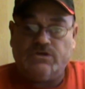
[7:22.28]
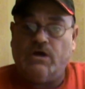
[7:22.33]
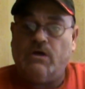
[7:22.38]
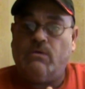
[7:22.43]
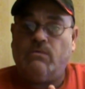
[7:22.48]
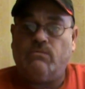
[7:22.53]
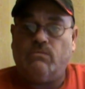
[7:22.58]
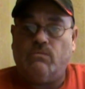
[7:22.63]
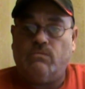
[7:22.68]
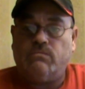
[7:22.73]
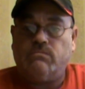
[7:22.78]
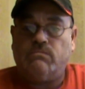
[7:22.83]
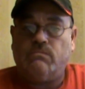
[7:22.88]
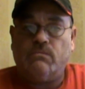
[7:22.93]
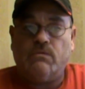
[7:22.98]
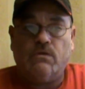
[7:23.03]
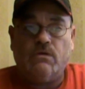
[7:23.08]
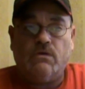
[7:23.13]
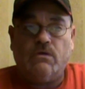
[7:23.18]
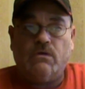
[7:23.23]
So
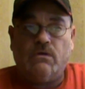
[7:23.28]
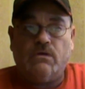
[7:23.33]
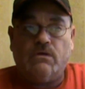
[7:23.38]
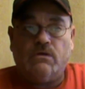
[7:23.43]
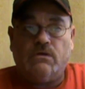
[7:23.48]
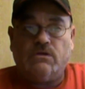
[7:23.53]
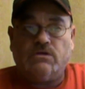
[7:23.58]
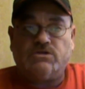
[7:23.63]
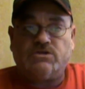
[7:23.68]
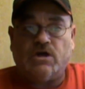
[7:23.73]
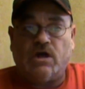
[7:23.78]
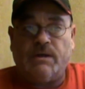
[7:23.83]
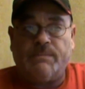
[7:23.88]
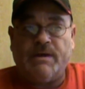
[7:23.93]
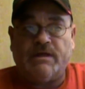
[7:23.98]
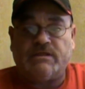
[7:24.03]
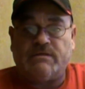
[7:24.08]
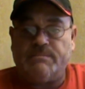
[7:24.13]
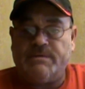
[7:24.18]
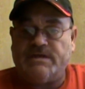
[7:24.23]
sorry
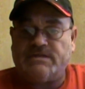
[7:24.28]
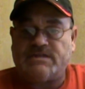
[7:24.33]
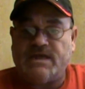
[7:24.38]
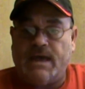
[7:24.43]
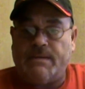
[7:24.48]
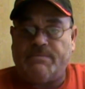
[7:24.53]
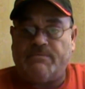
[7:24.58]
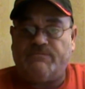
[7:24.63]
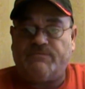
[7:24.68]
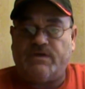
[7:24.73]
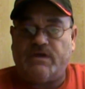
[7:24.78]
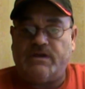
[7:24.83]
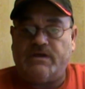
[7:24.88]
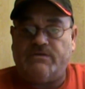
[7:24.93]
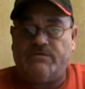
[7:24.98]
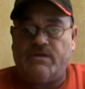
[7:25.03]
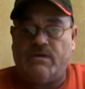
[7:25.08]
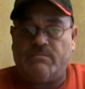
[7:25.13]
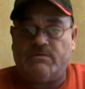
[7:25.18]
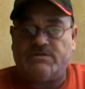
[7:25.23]
about the mishap of
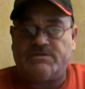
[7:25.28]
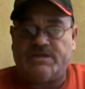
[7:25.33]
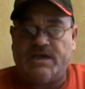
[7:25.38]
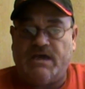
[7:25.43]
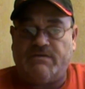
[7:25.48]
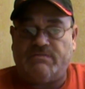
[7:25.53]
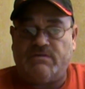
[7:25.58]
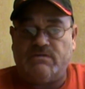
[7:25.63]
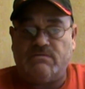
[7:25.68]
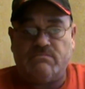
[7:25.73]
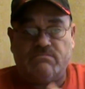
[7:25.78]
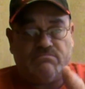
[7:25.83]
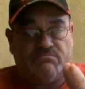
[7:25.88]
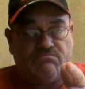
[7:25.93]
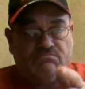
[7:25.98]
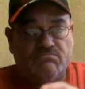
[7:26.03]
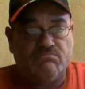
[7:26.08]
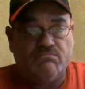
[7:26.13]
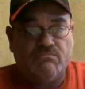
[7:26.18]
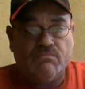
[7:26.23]
video number 7.
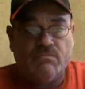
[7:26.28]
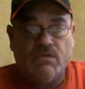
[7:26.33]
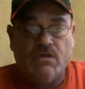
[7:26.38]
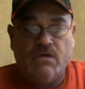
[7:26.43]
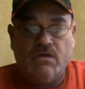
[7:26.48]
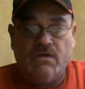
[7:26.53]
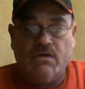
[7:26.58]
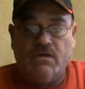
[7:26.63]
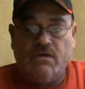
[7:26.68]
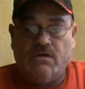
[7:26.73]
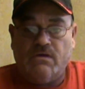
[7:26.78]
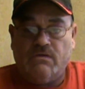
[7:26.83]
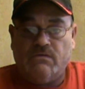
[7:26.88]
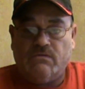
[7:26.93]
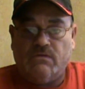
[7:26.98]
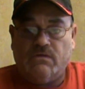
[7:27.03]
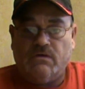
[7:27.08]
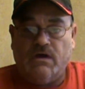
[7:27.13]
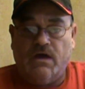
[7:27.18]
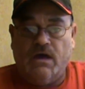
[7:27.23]

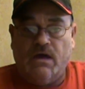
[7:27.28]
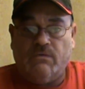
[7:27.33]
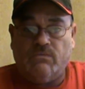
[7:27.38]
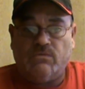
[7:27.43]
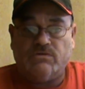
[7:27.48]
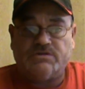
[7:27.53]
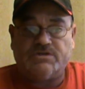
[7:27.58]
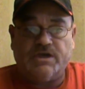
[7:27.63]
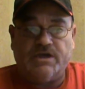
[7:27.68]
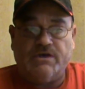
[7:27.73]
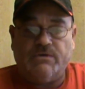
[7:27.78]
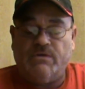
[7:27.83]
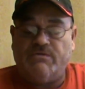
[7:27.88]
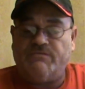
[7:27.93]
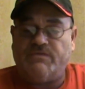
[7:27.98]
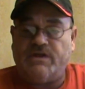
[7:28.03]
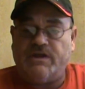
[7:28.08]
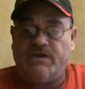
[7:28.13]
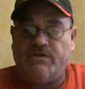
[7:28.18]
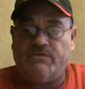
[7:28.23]
We'll see you
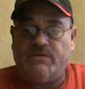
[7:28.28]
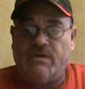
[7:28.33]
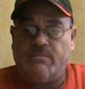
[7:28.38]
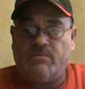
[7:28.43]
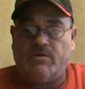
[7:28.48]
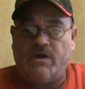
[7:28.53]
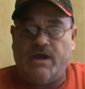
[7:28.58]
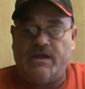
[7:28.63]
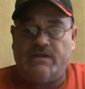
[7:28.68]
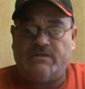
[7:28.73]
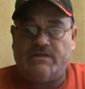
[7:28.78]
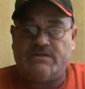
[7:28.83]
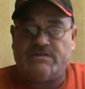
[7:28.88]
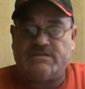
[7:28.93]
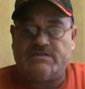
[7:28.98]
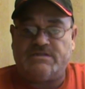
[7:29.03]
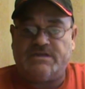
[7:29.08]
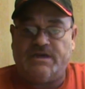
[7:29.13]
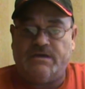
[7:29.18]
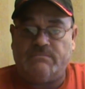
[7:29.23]
on video number 8.
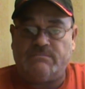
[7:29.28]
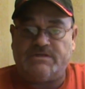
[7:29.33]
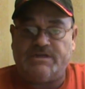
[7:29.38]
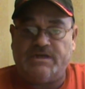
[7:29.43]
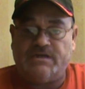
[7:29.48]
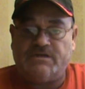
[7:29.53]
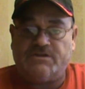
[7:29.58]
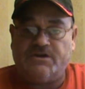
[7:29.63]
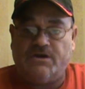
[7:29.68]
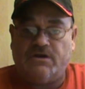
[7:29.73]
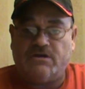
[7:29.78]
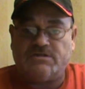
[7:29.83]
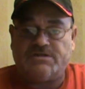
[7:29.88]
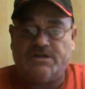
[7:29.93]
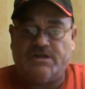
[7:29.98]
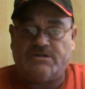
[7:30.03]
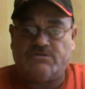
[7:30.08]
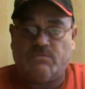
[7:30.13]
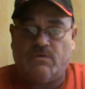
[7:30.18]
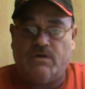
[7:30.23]
This is Tim,
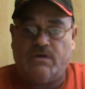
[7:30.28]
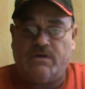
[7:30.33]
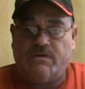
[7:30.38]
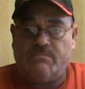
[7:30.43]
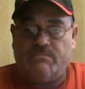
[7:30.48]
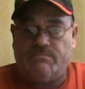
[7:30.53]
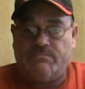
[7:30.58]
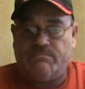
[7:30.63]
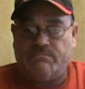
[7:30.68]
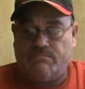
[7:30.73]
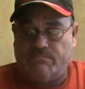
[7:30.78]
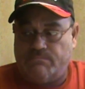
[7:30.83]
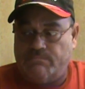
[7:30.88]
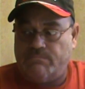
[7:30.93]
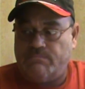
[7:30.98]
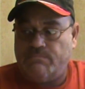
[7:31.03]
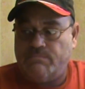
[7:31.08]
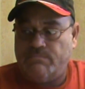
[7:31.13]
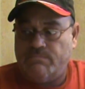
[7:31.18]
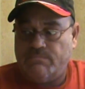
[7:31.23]
TNTRCNutz1, and
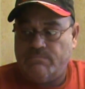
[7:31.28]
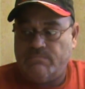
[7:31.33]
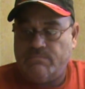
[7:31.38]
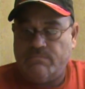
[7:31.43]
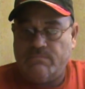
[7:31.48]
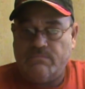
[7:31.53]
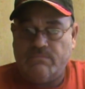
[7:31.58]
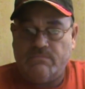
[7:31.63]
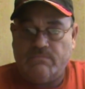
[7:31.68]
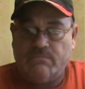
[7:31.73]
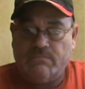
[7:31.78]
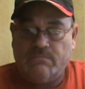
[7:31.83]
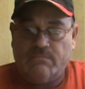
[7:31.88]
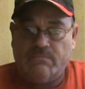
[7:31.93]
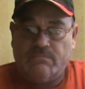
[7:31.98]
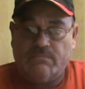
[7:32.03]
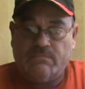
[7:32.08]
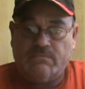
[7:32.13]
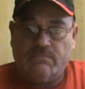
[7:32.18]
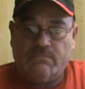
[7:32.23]
Miss
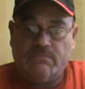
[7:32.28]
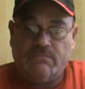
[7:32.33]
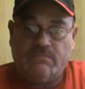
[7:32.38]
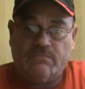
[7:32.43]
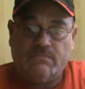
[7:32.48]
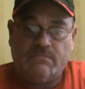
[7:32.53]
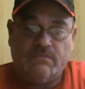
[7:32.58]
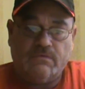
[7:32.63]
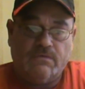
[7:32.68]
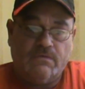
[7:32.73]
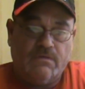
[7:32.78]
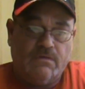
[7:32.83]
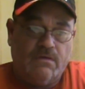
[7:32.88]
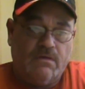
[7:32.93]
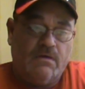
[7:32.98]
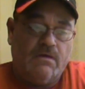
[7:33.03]
TNTRCNutz.